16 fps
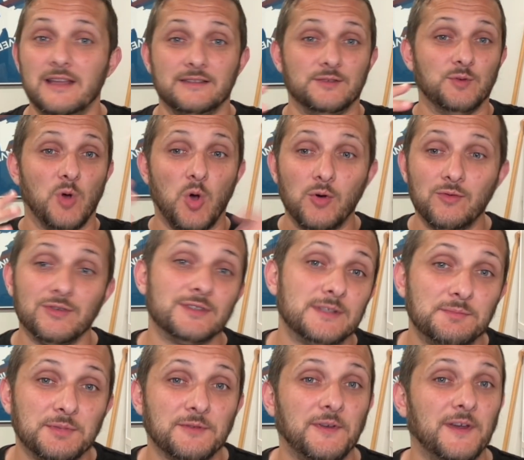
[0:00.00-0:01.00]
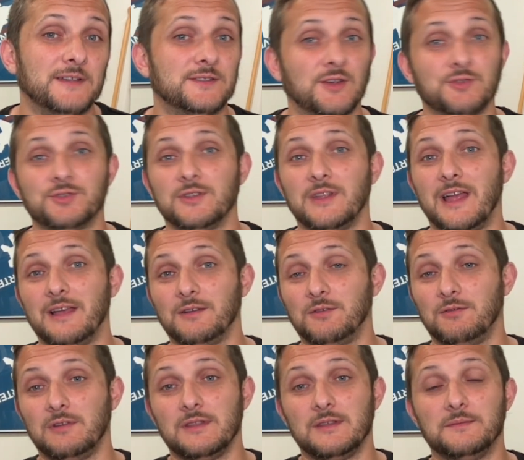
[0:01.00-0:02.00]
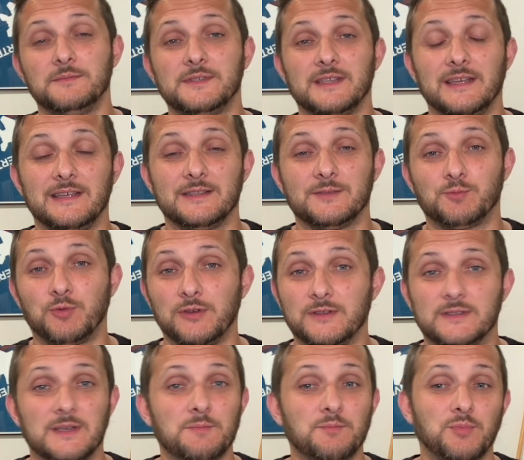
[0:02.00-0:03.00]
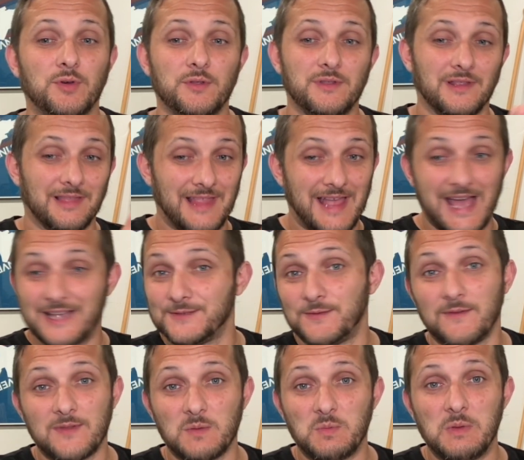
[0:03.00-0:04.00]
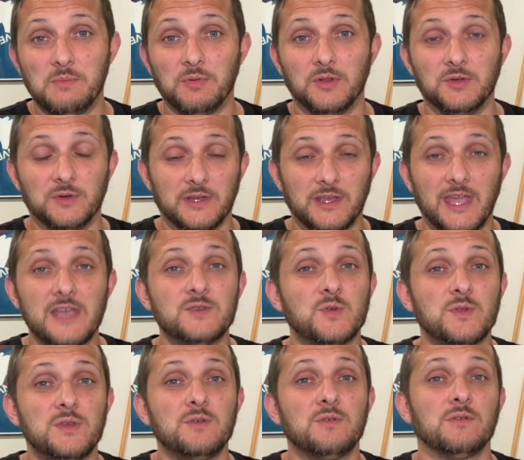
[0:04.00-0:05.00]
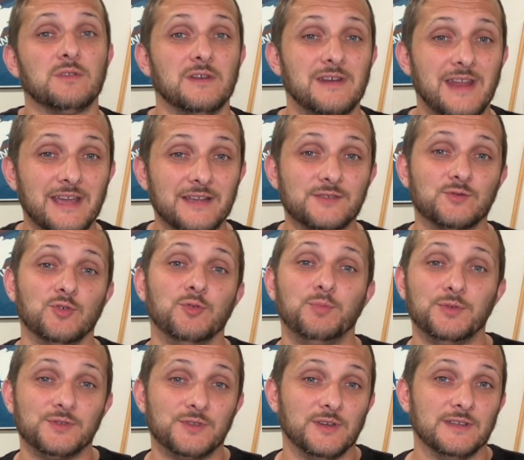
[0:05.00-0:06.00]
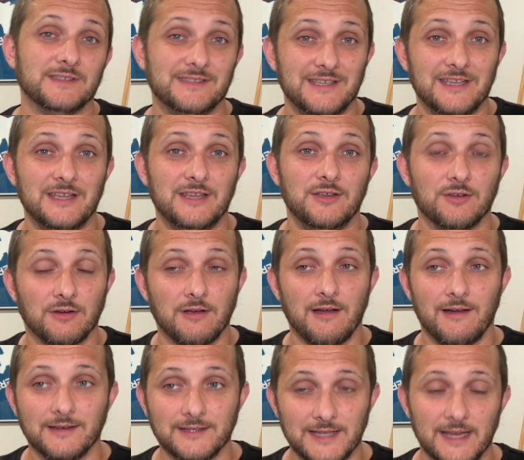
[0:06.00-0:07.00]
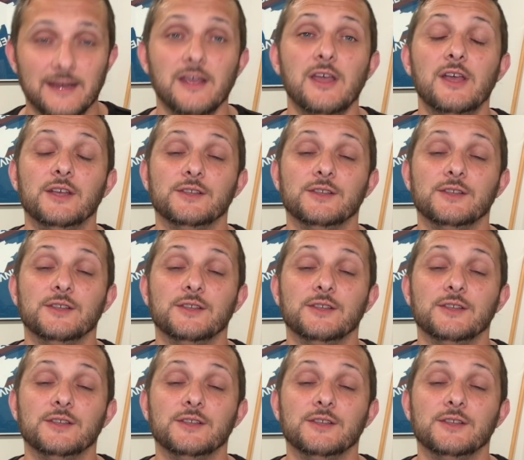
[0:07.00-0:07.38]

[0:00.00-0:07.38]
To oversimplify social algorithms, it's pretty simple. The last 50 people who engage with you are the next group who's going to see your content.